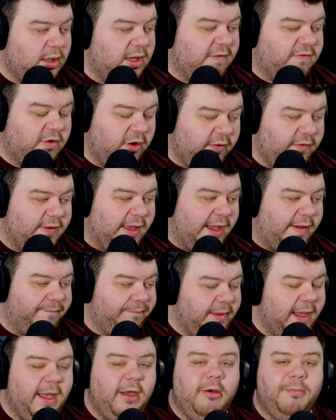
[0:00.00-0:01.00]
You've done that.
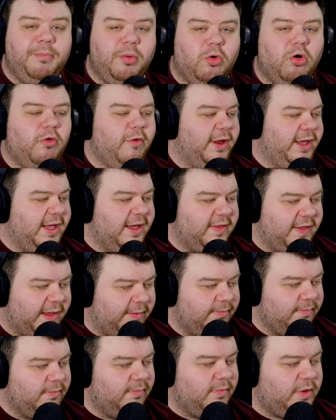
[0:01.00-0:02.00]
How boring is
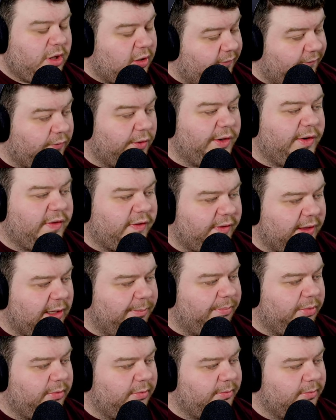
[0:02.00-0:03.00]
it? Do you fall
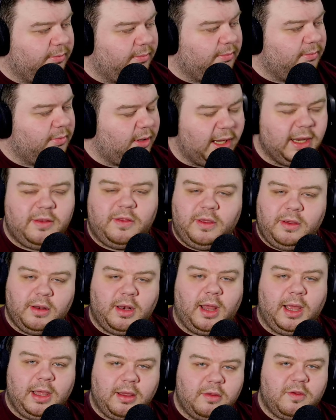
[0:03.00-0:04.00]
asleep? Like, do you
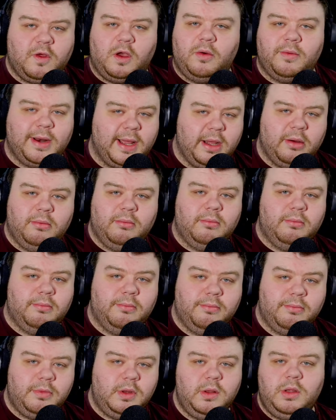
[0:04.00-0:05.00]
like zone out?
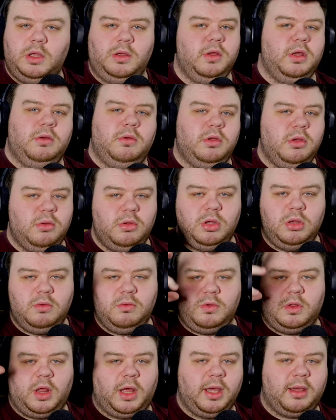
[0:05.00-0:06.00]
You, you, you,
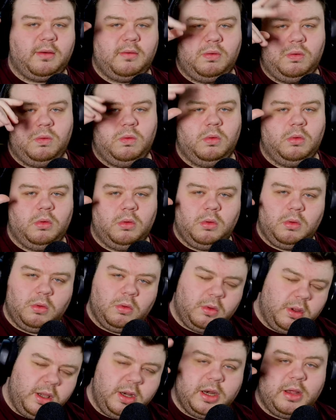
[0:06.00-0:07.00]
you like,
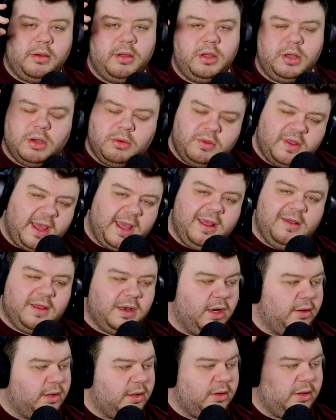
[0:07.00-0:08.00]
uh, you know, you go daisy,
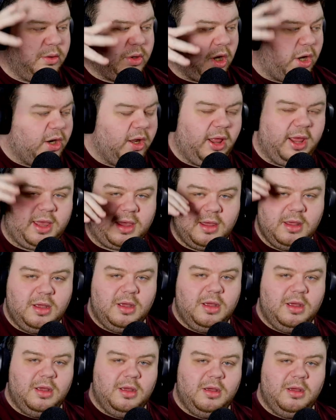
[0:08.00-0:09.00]
don't you? You kind of like,
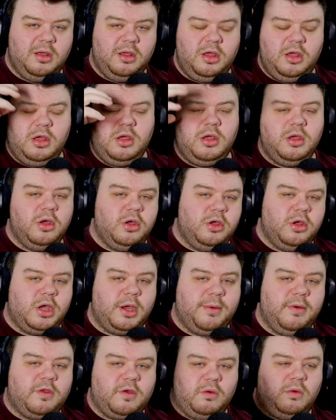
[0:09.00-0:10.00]
you, you
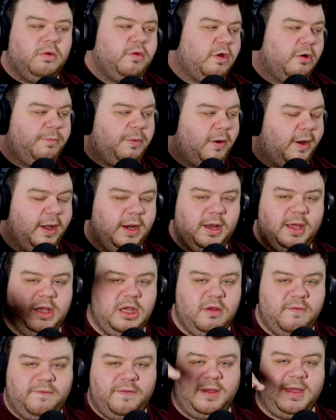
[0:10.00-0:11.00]
go into autopilot
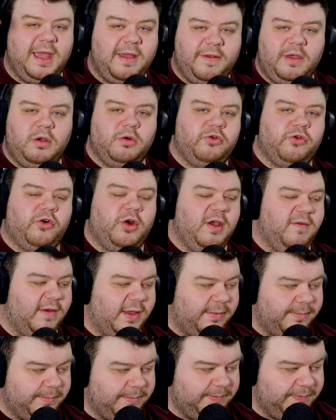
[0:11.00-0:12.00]
and you forget that you're
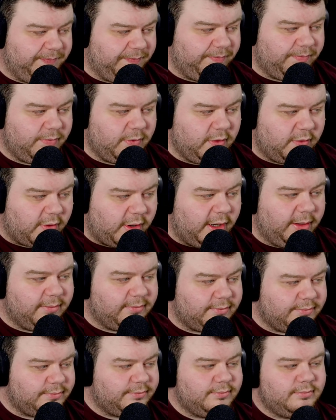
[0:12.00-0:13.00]
driving, right?
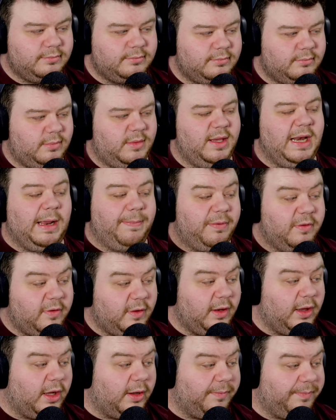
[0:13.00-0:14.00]
It happens
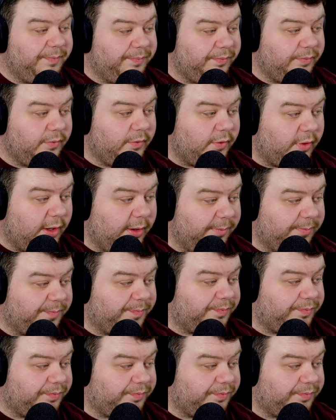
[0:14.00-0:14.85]
a lot, right?